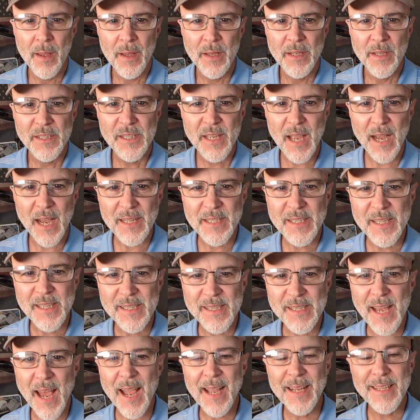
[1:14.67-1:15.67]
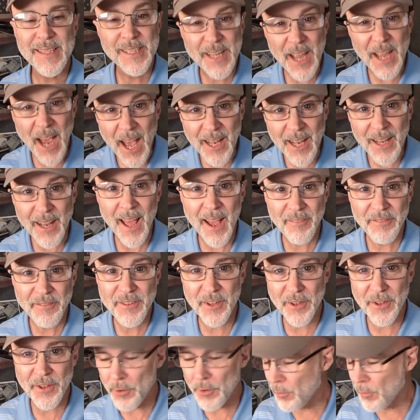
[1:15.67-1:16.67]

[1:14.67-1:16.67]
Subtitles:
Scott says, hi. Is Scott live too?